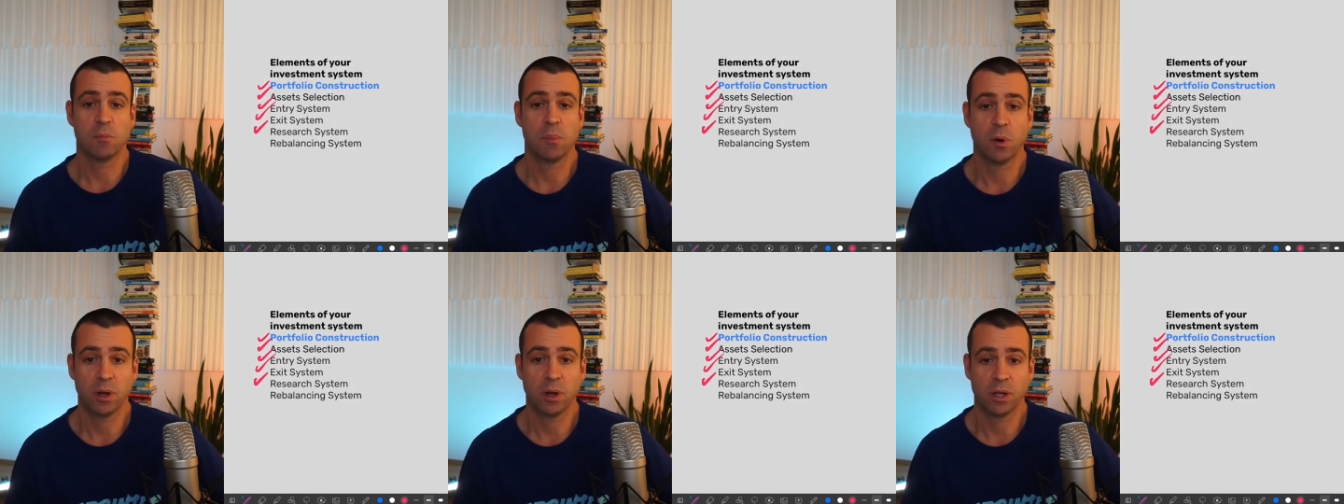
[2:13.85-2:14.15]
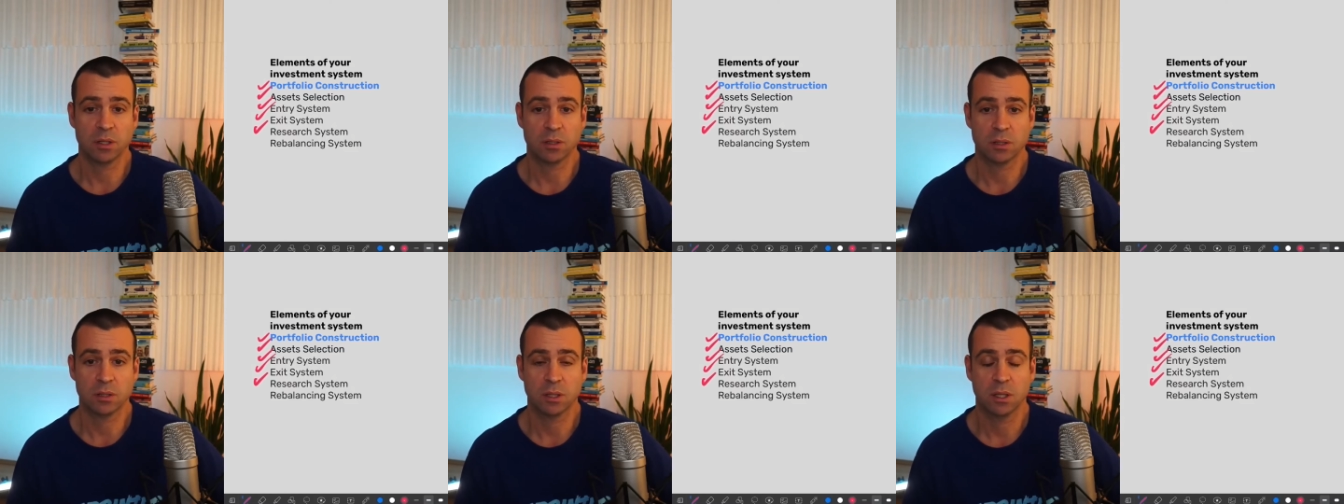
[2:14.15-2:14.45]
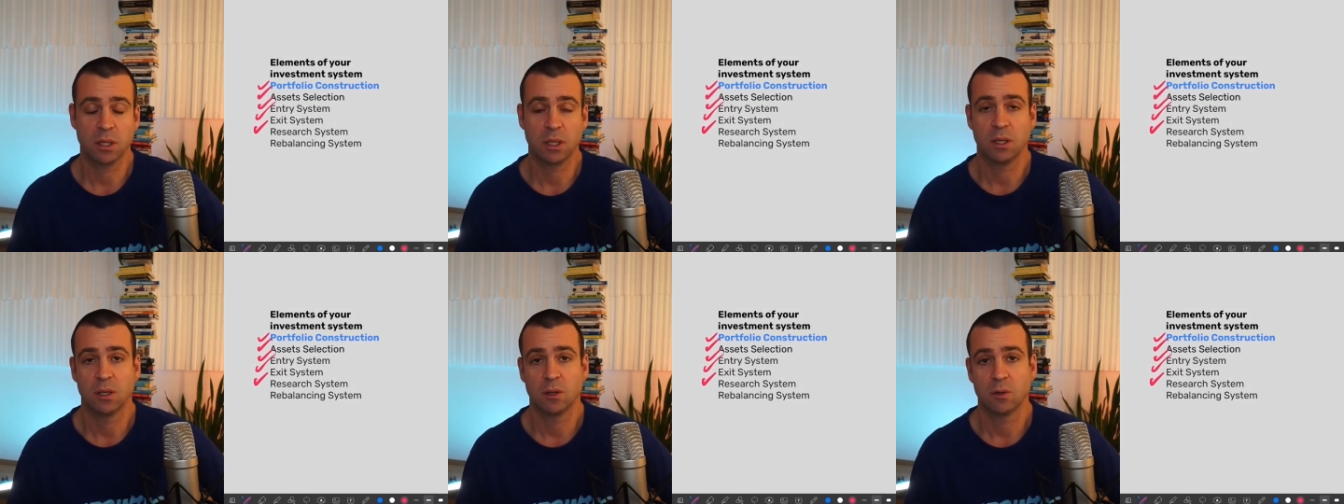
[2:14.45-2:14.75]
points
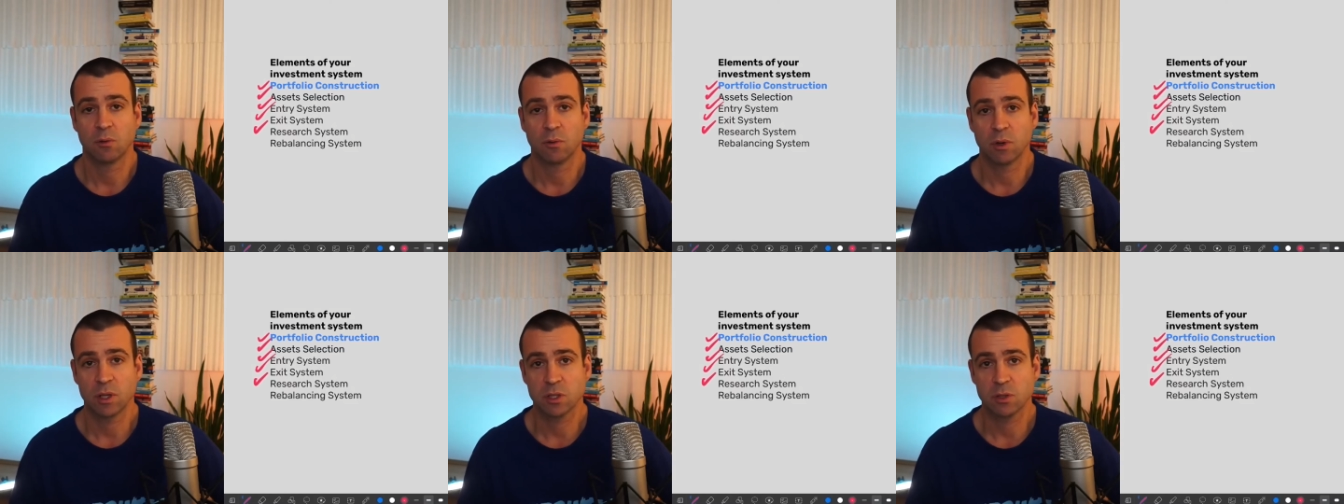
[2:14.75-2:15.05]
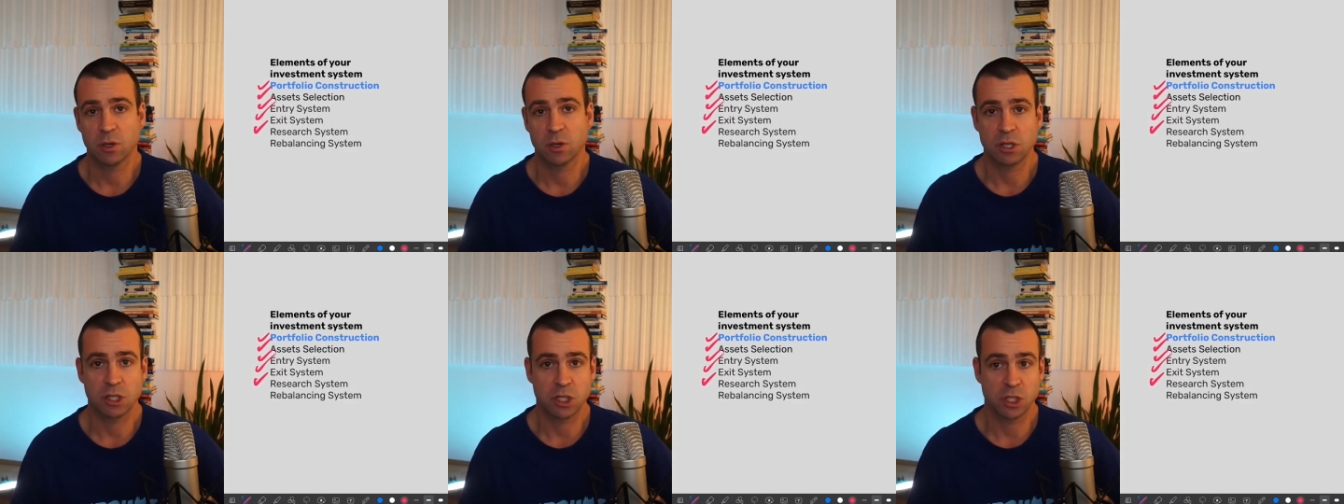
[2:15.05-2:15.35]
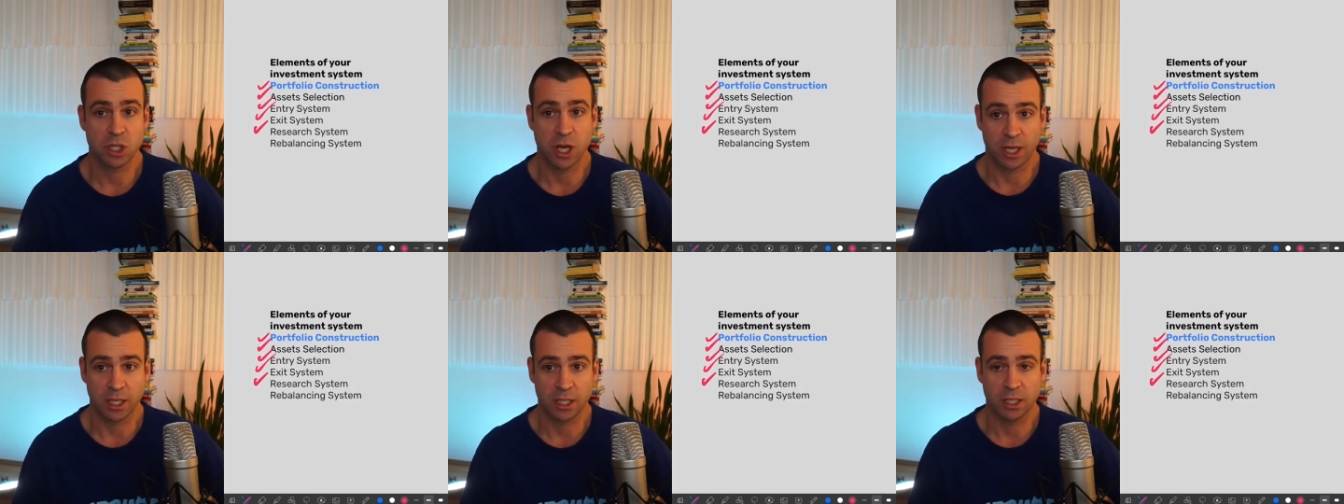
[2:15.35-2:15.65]
research
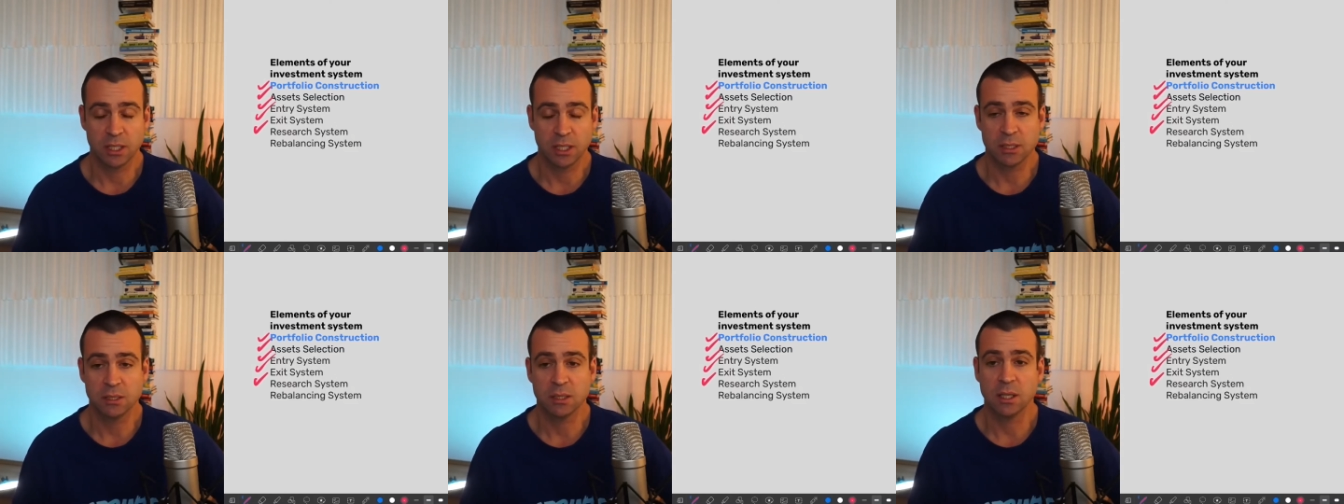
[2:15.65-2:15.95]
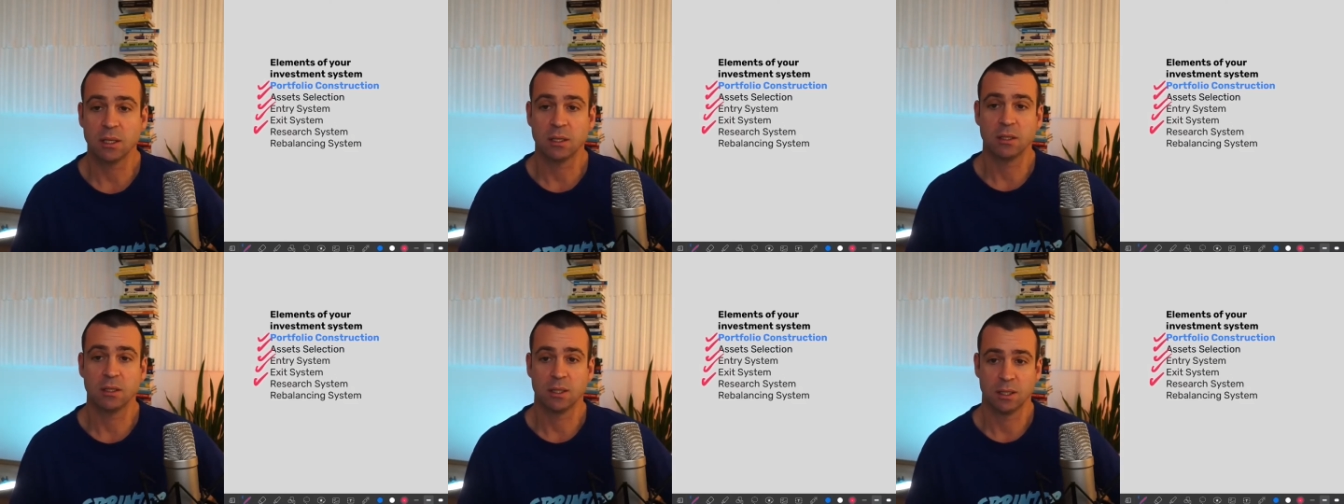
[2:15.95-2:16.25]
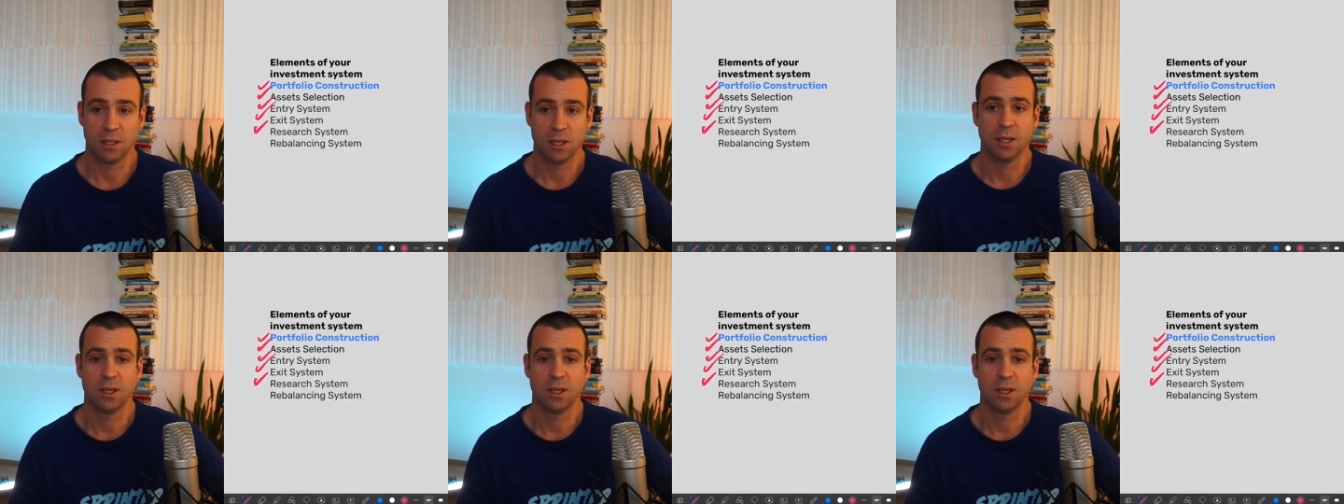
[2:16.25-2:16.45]
checklist and